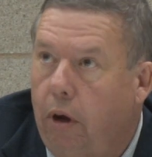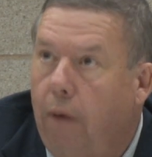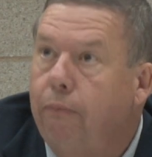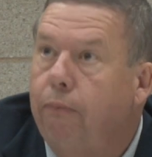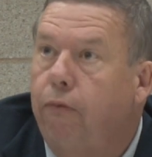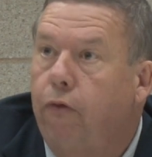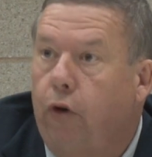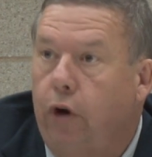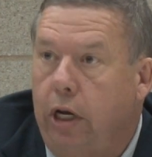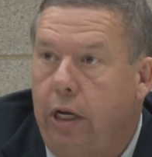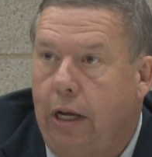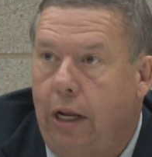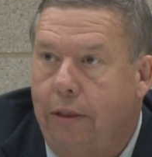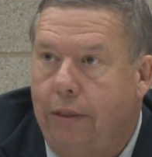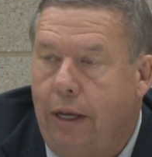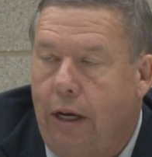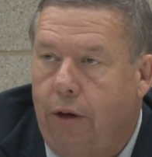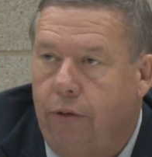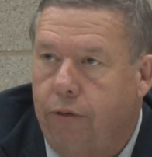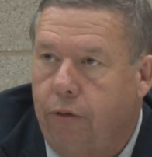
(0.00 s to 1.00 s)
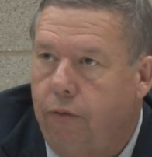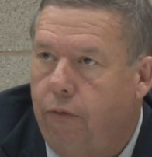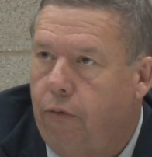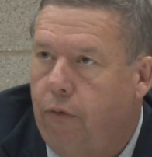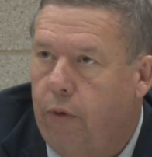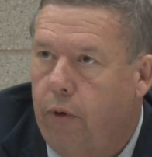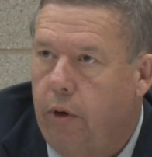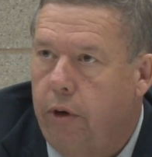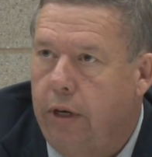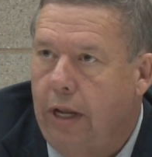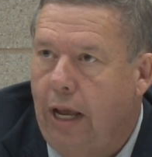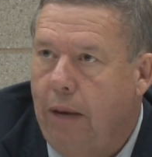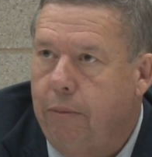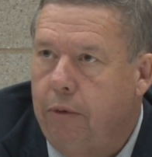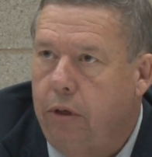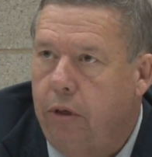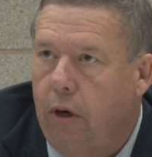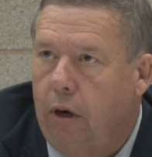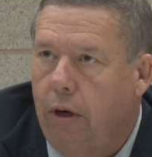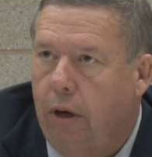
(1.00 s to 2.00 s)
up $49,000 for
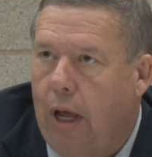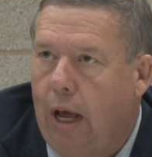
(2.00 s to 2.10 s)
damage,